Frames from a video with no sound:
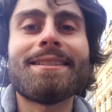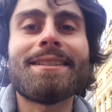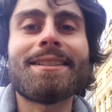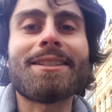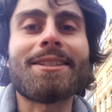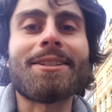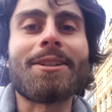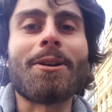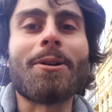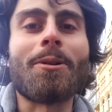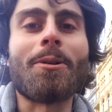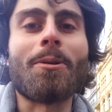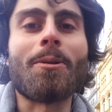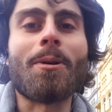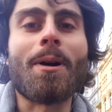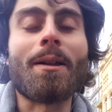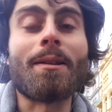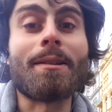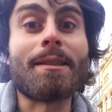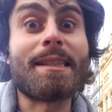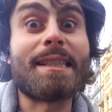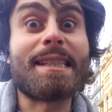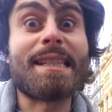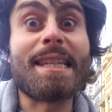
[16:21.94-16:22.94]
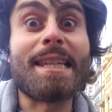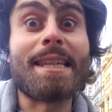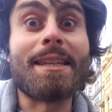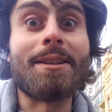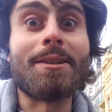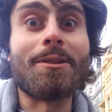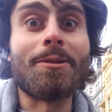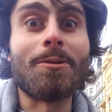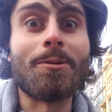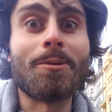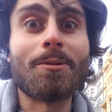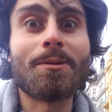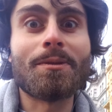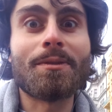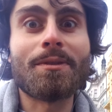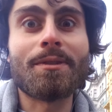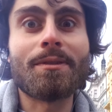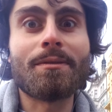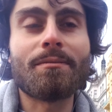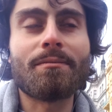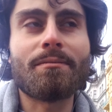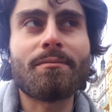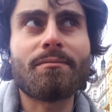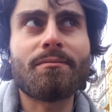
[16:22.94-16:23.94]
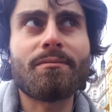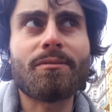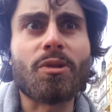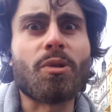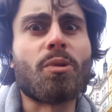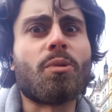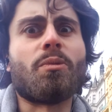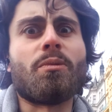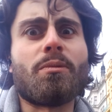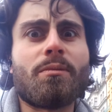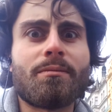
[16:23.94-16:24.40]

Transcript: So I'll see you soon.